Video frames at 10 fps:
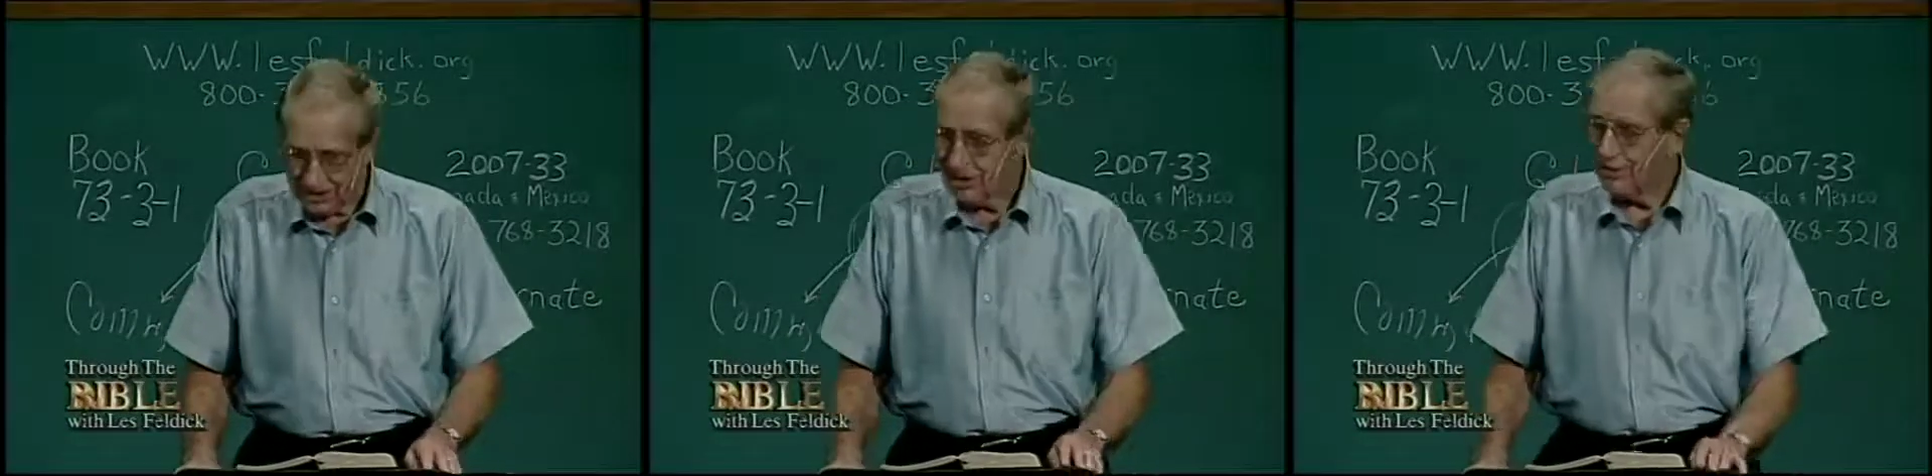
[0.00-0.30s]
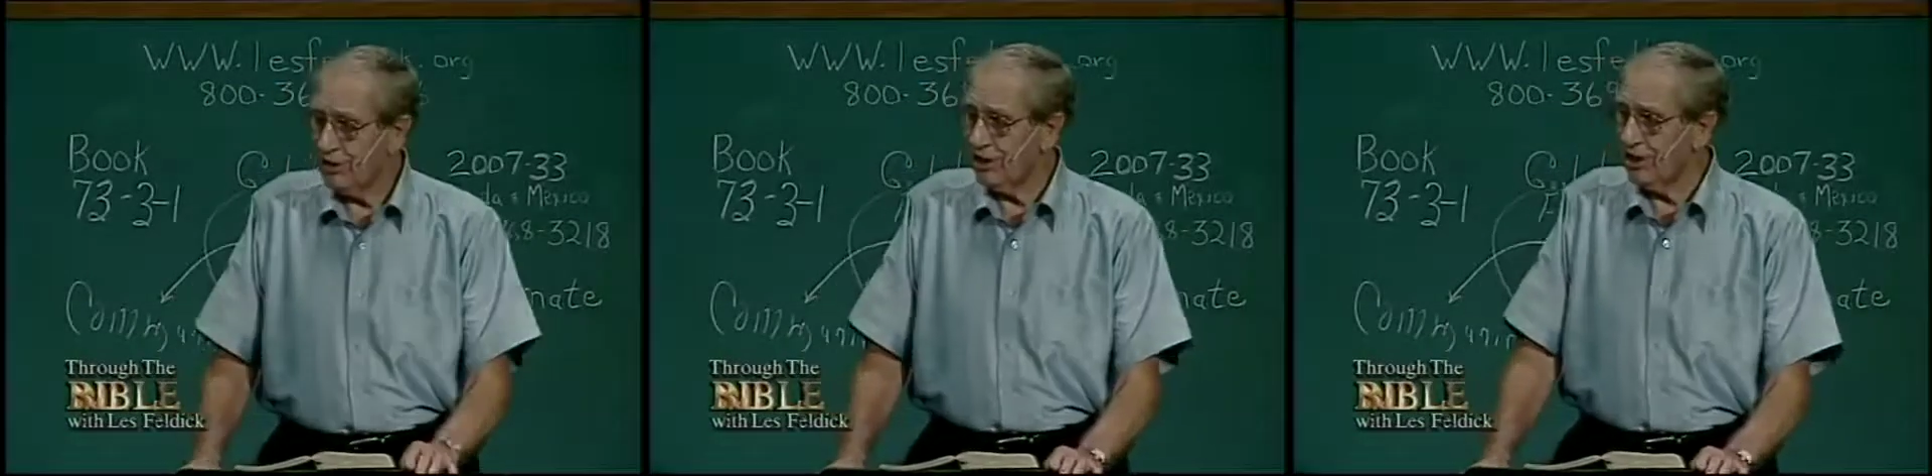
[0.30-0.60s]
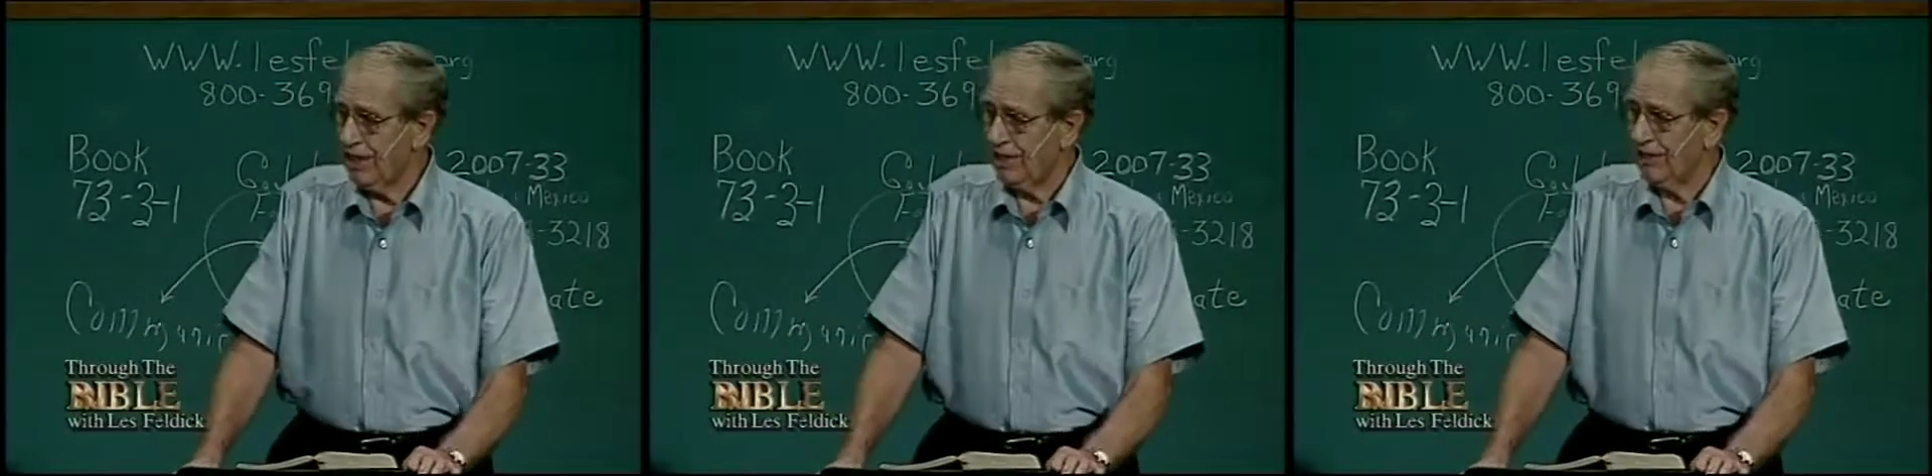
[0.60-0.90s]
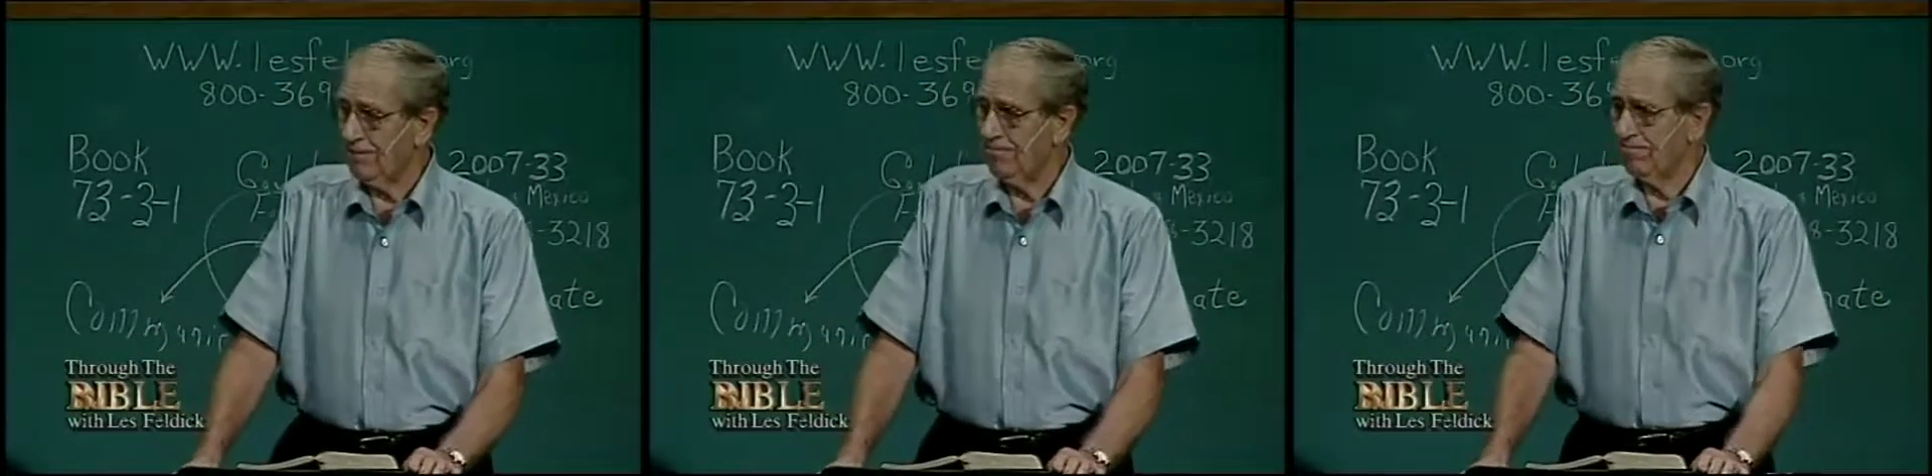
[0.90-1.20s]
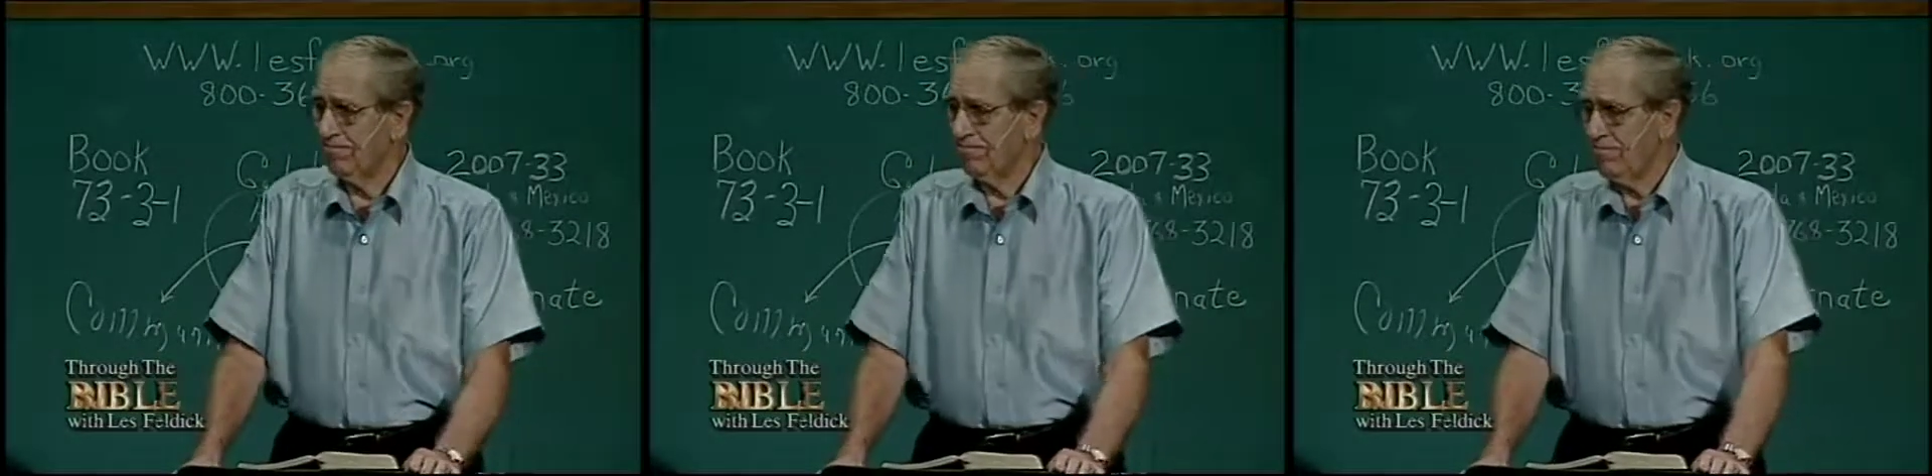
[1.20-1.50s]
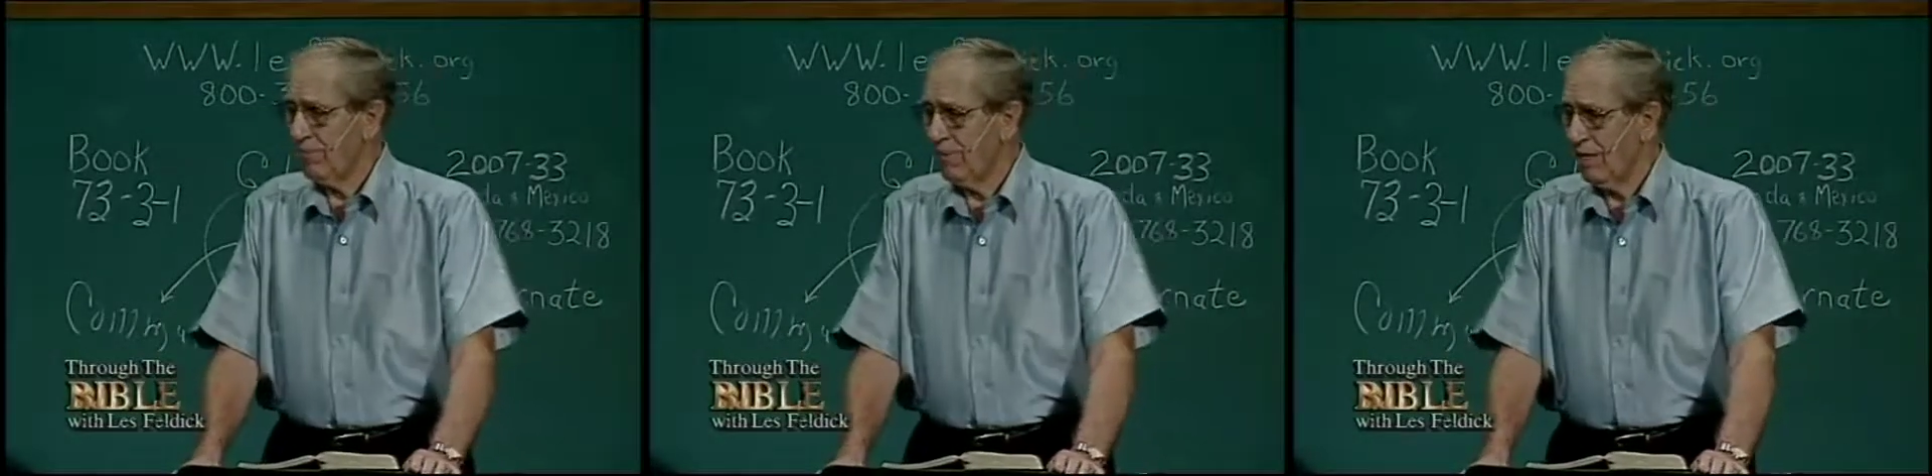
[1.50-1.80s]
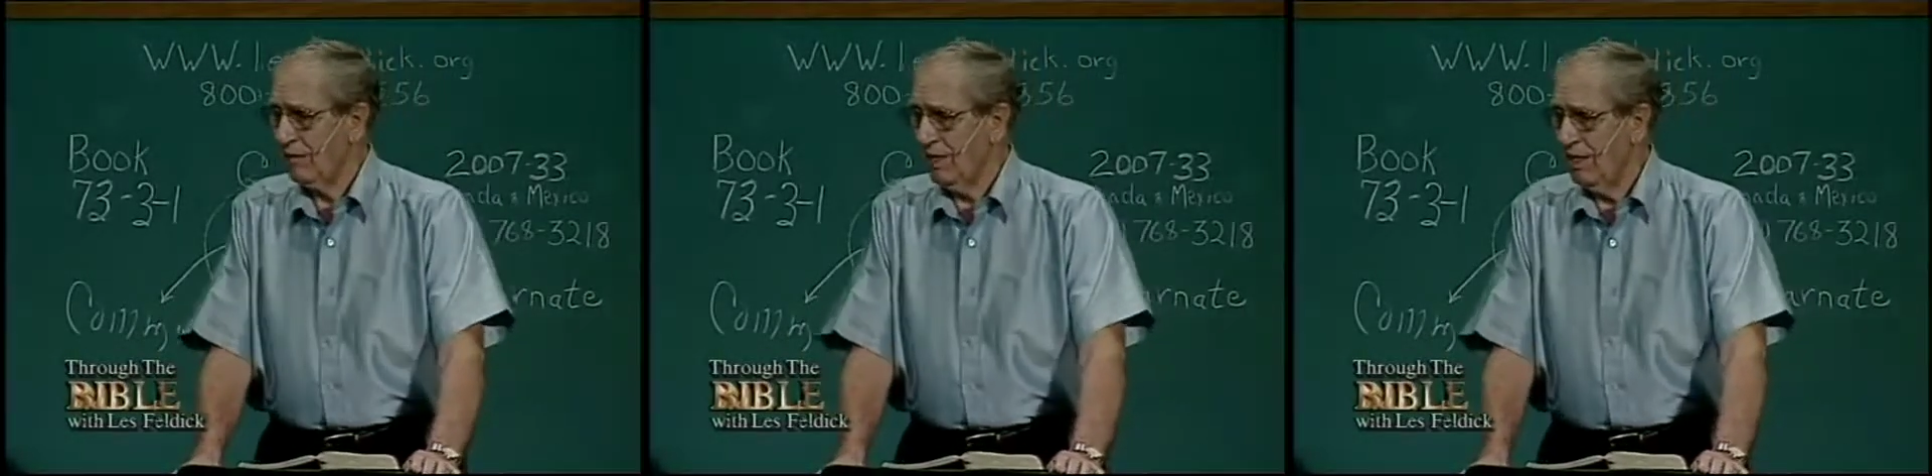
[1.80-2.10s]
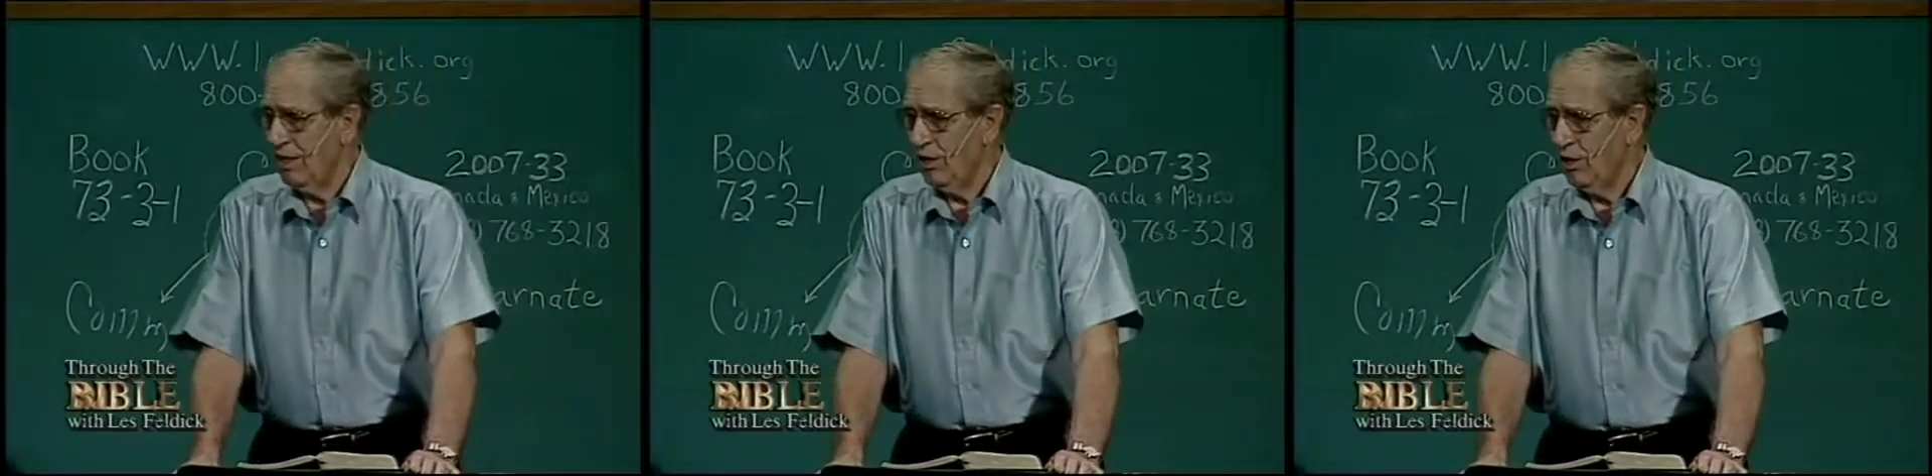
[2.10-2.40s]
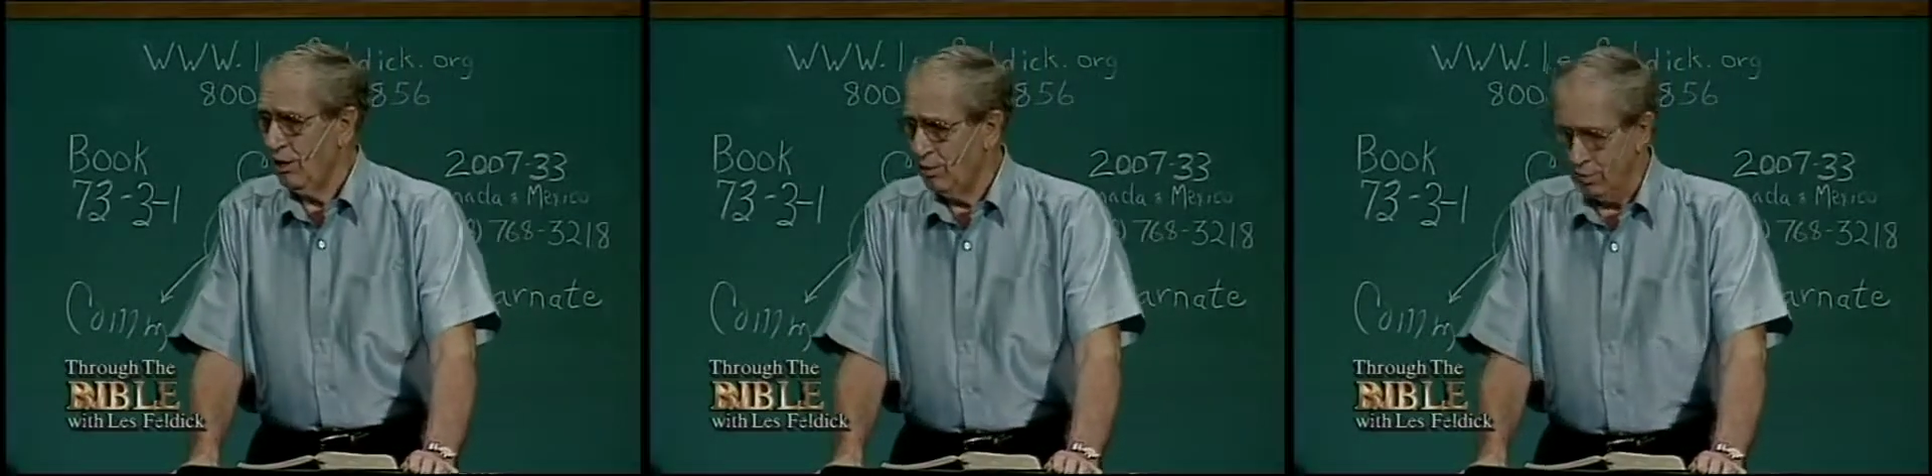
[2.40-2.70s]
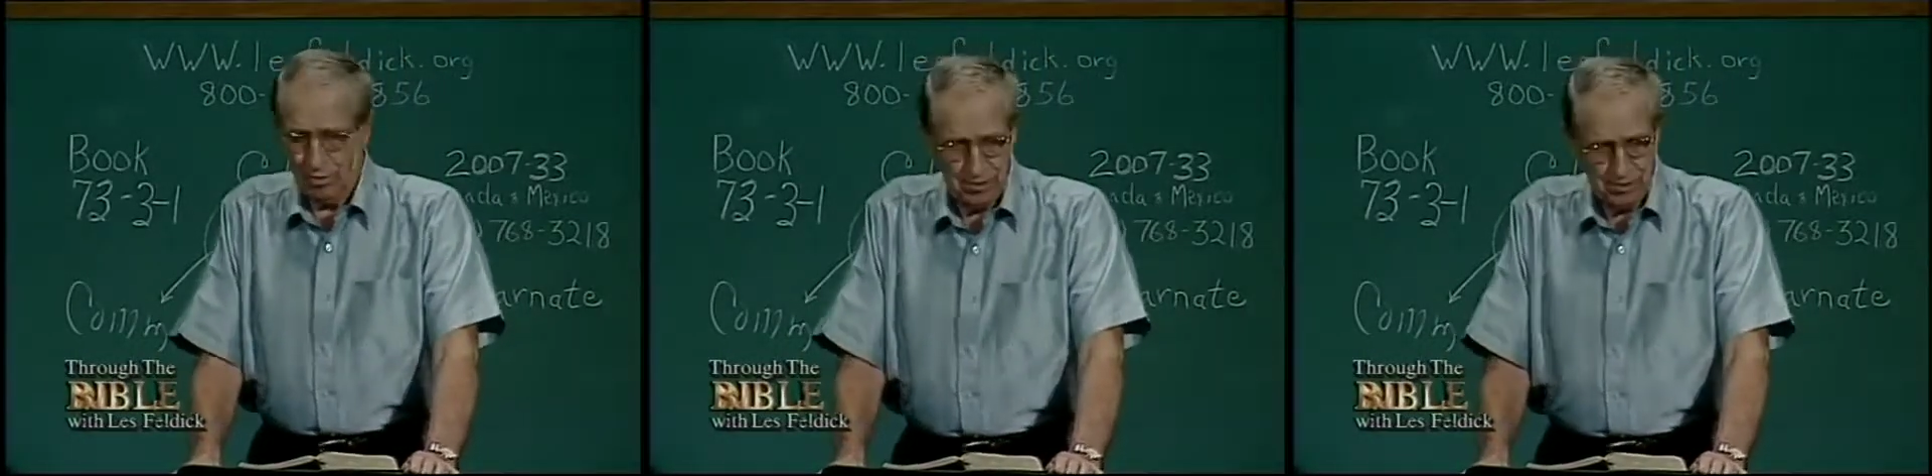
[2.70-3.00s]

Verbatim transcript: now verse 6. Who,